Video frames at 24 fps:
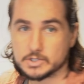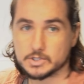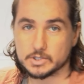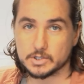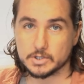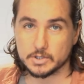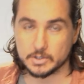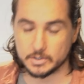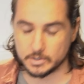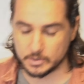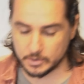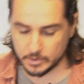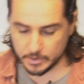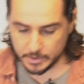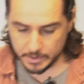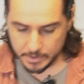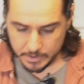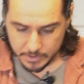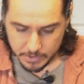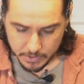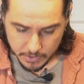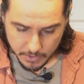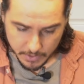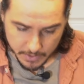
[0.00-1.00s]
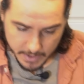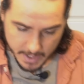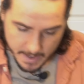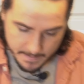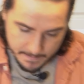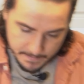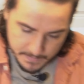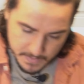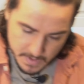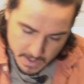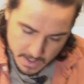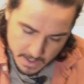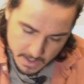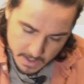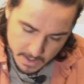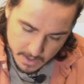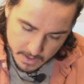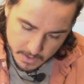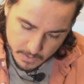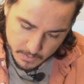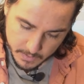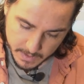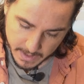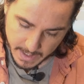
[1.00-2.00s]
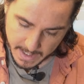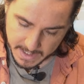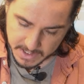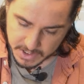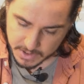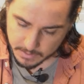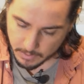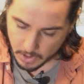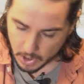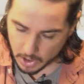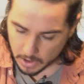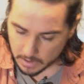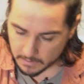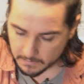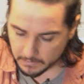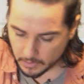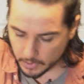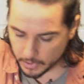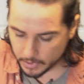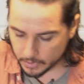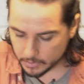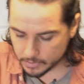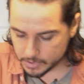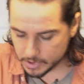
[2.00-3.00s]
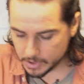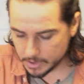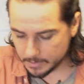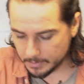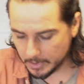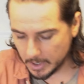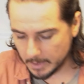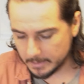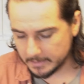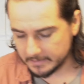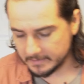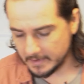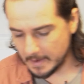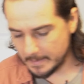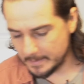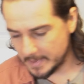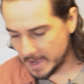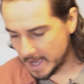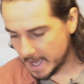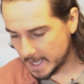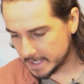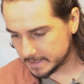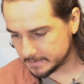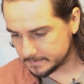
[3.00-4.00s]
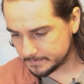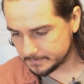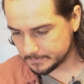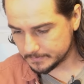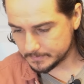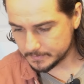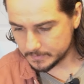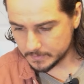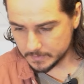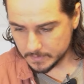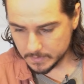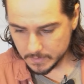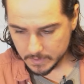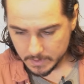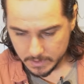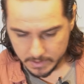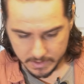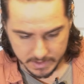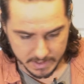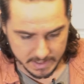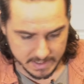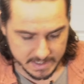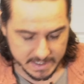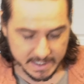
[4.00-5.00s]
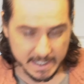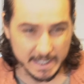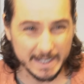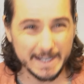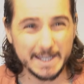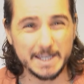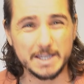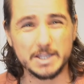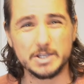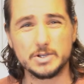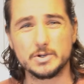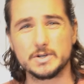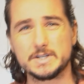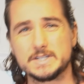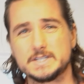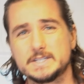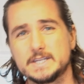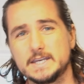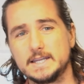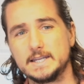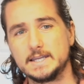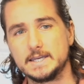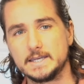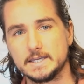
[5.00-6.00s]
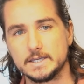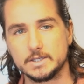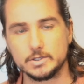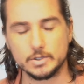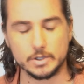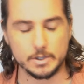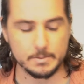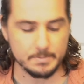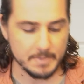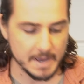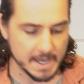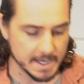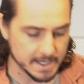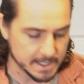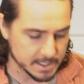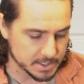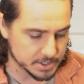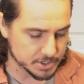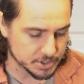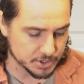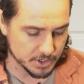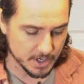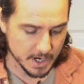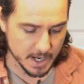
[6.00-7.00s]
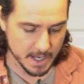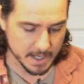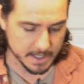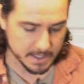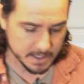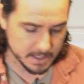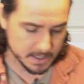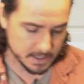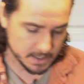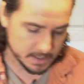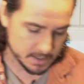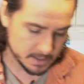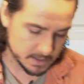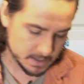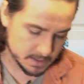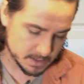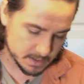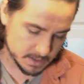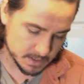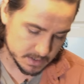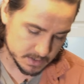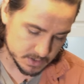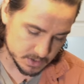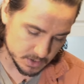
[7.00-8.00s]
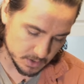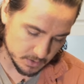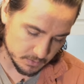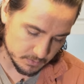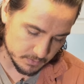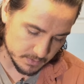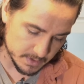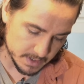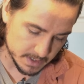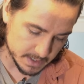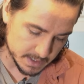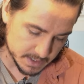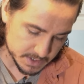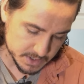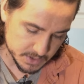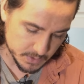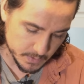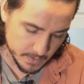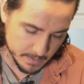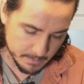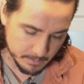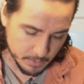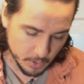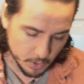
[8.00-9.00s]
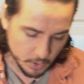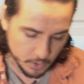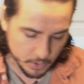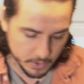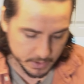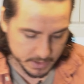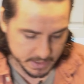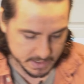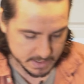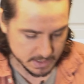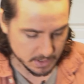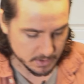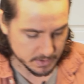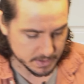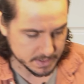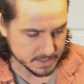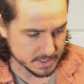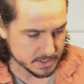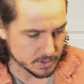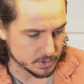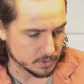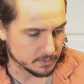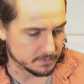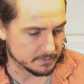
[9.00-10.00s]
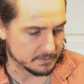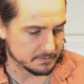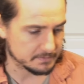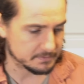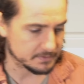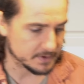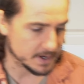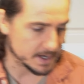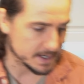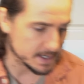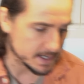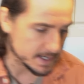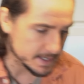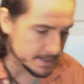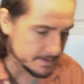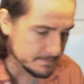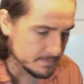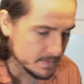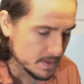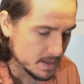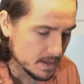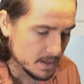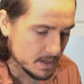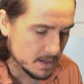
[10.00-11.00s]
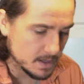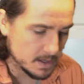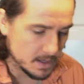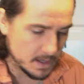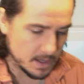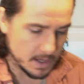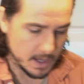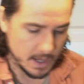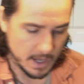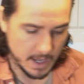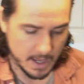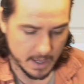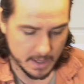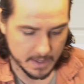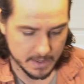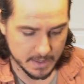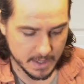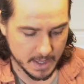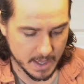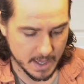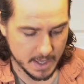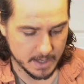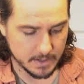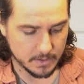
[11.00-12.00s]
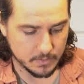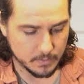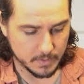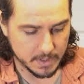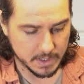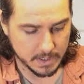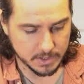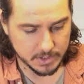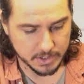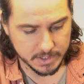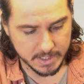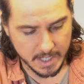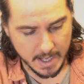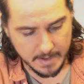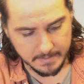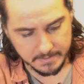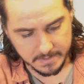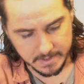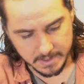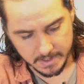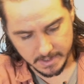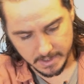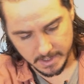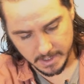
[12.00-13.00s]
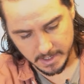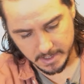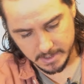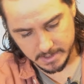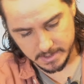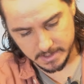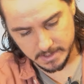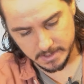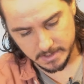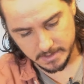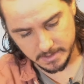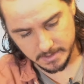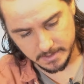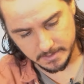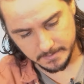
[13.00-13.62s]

shirt caught in the drawer then. We're going to add some olive oil to the bottom of our pan. It's a skillet, you can do it on a skillet, you can do it on a baking tray. It's not really too important as long as it's oven friendly. And then we can just empty this